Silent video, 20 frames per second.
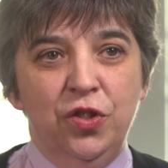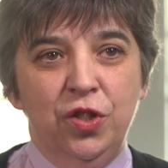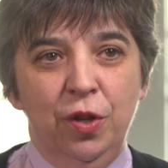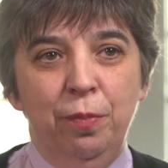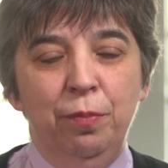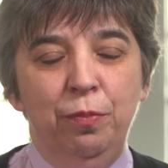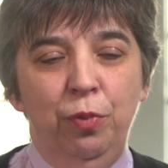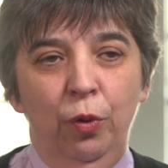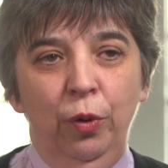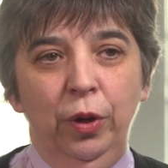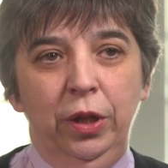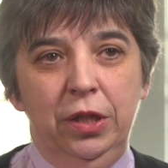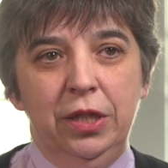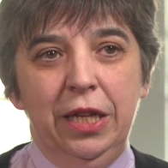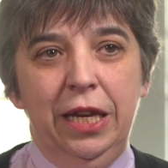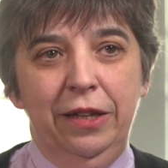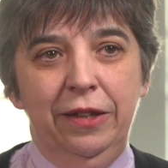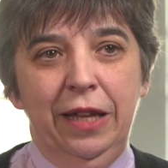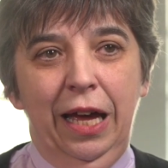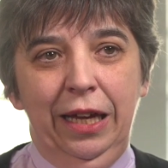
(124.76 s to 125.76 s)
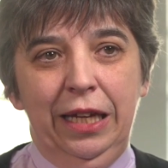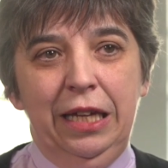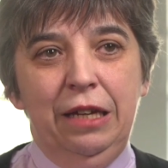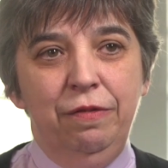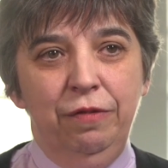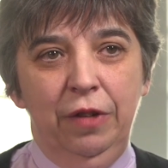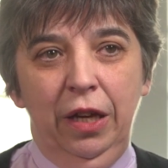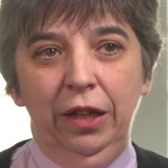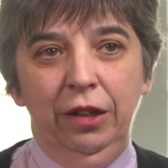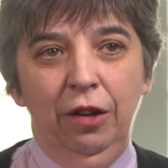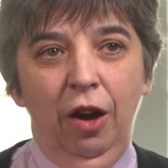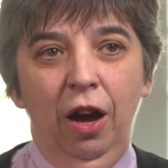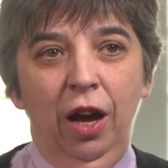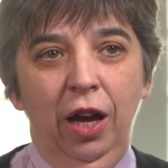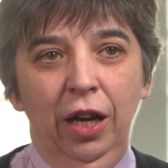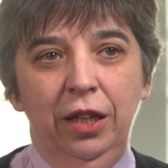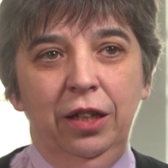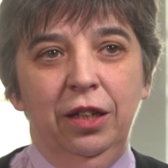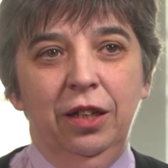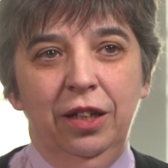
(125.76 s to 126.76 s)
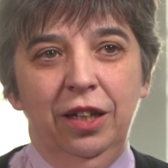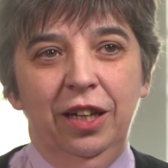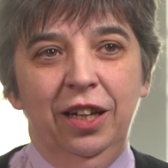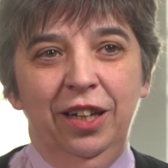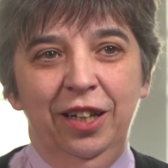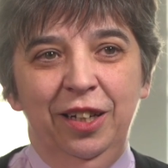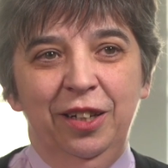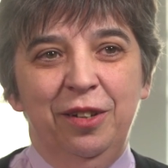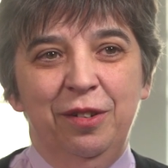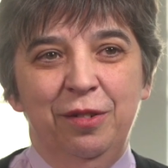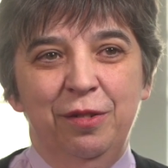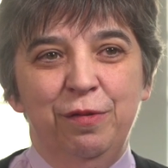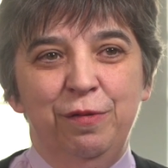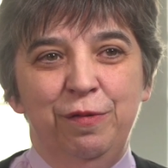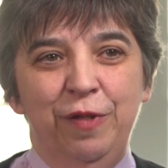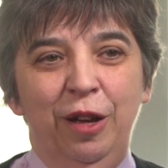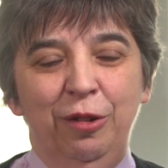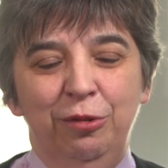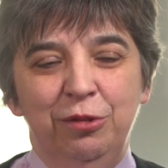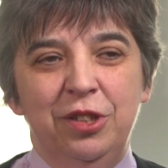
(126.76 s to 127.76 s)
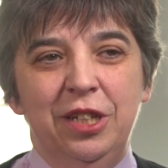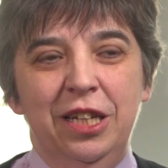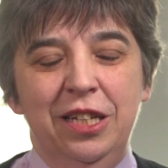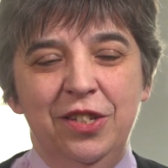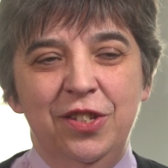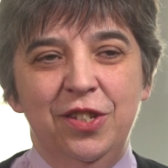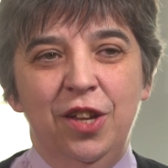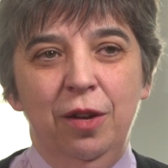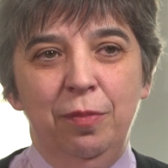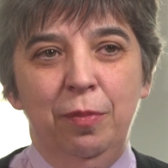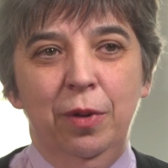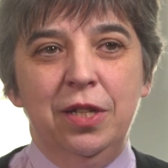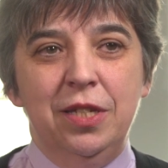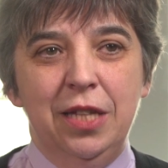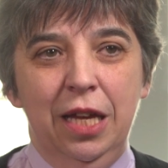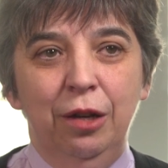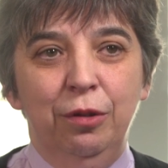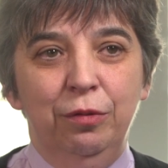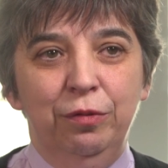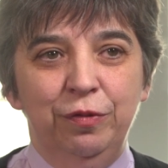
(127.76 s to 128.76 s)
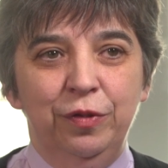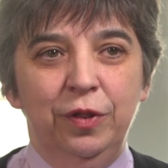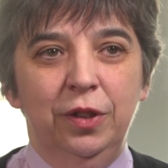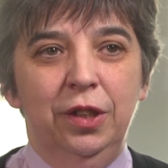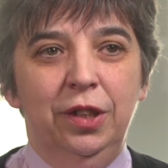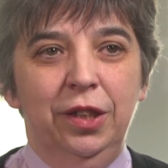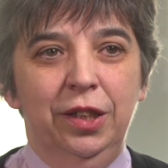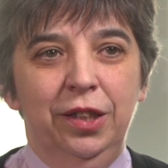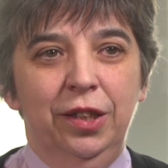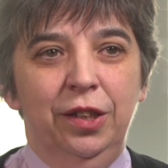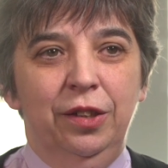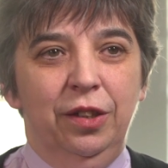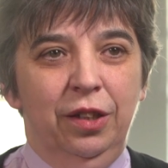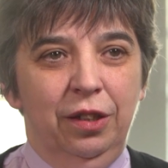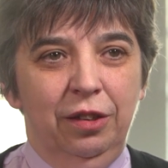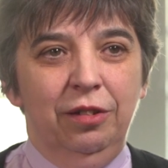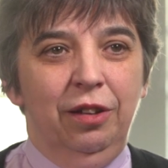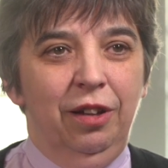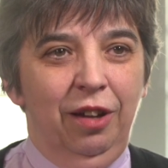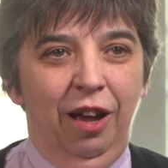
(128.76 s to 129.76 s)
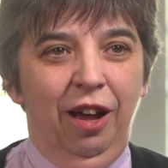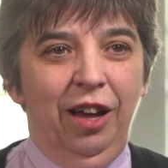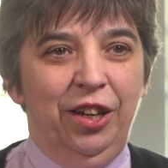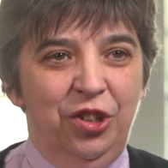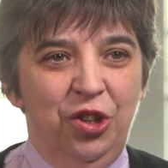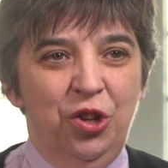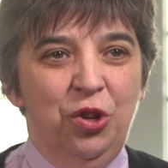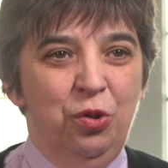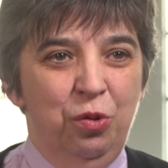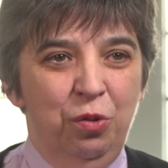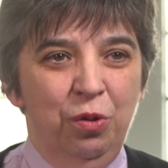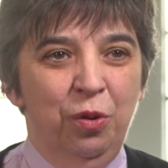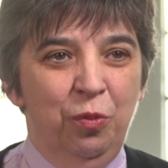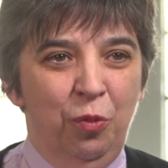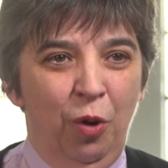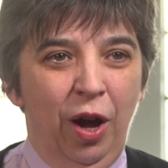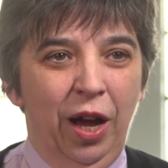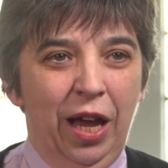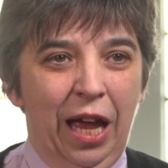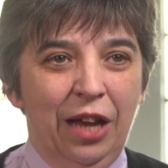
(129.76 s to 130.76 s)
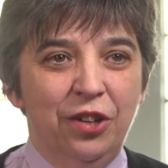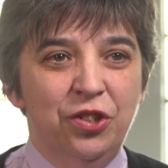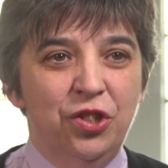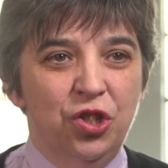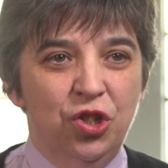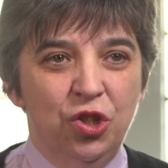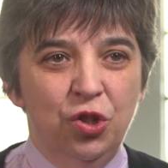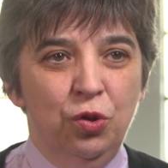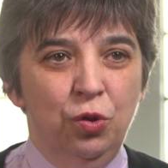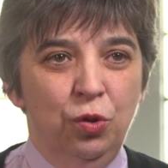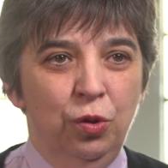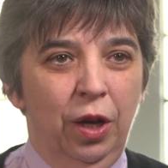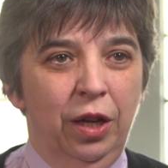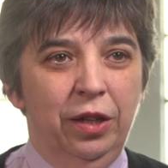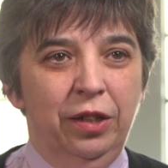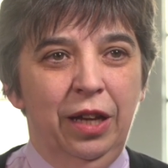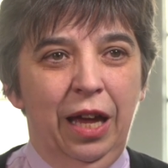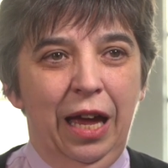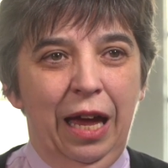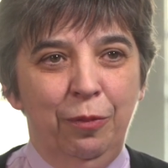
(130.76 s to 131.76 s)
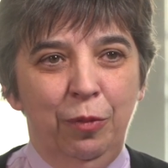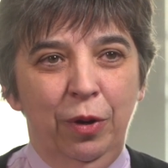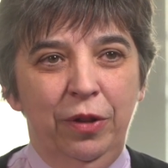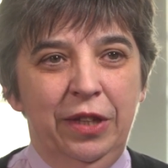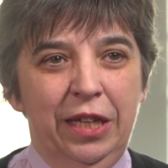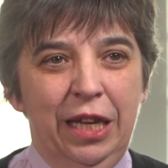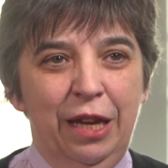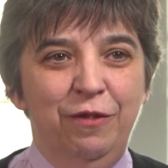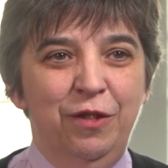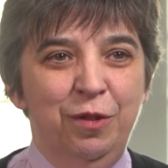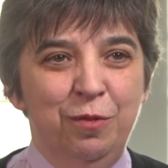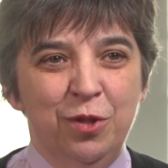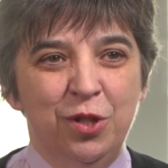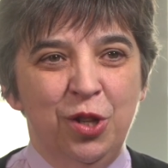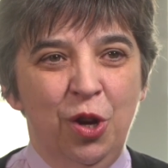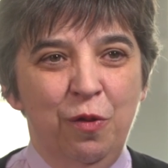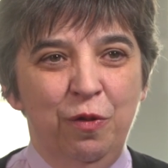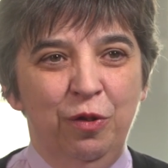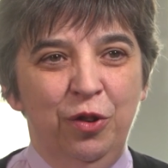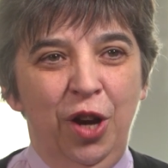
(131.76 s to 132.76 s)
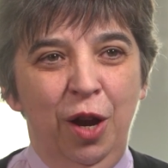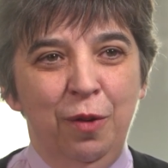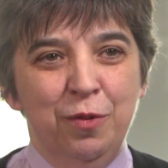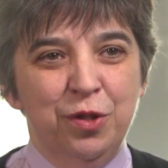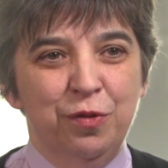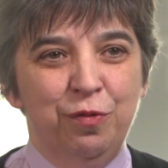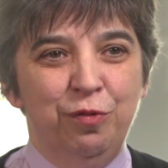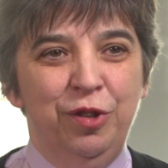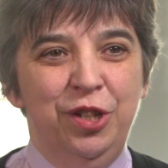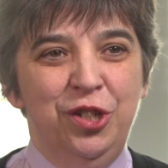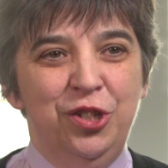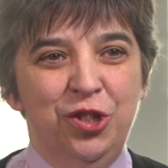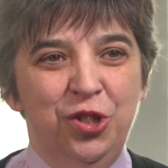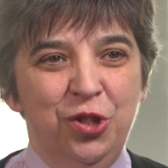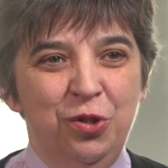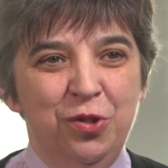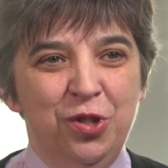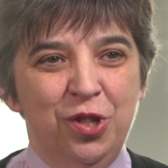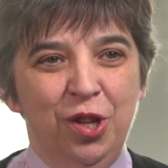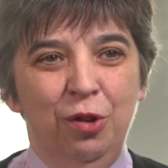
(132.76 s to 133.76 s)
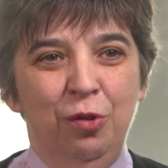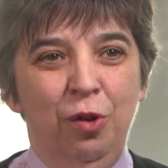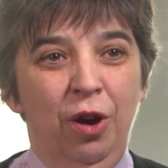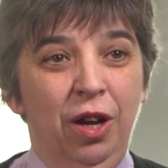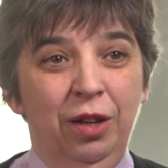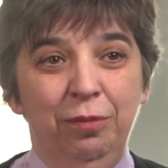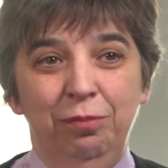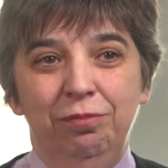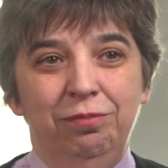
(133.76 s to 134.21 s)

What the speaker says: some point in that evening I felt inside myself that I knew what I had to do, and when the evening was over and I was free to do so, I